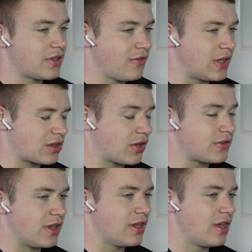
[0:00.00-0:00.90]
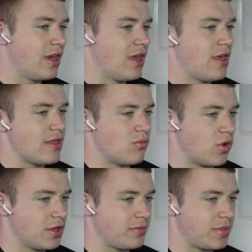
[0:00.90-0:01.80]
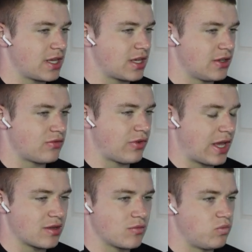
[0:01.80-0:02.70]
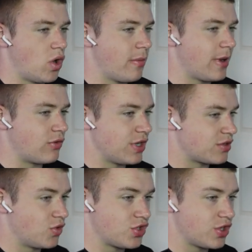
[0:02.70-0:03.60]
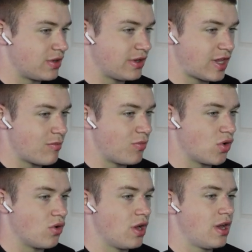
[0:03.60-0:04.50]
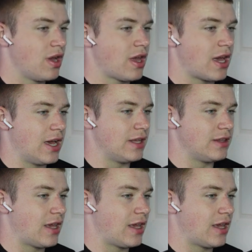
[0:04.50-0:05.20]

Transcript: And if it doesn't, then what it'd be like is, right, what about range of motion, tempo, and